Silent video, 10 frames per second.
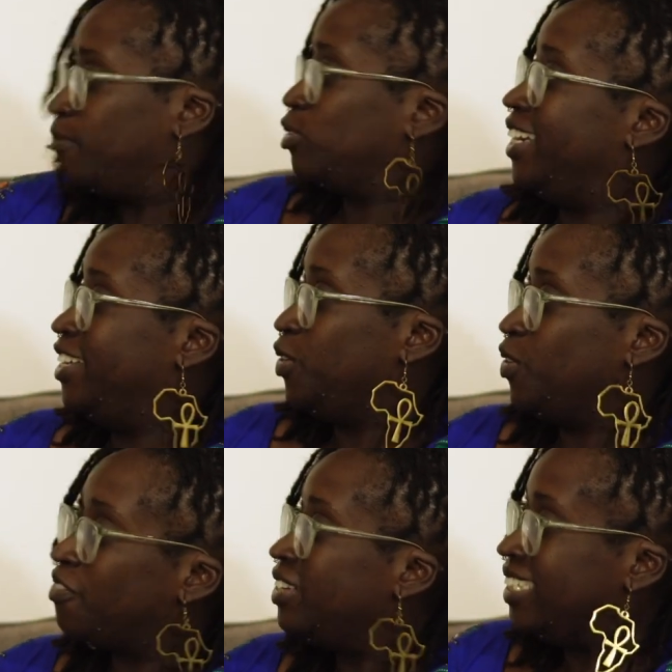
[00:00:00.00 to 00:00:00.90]
I'm mm. telling you
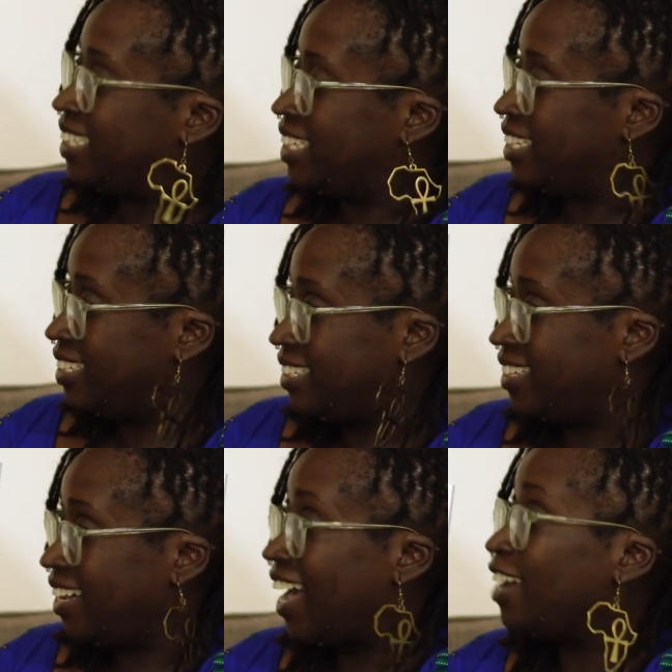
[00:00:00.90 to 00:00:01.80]
off. Da, da, da, da, da.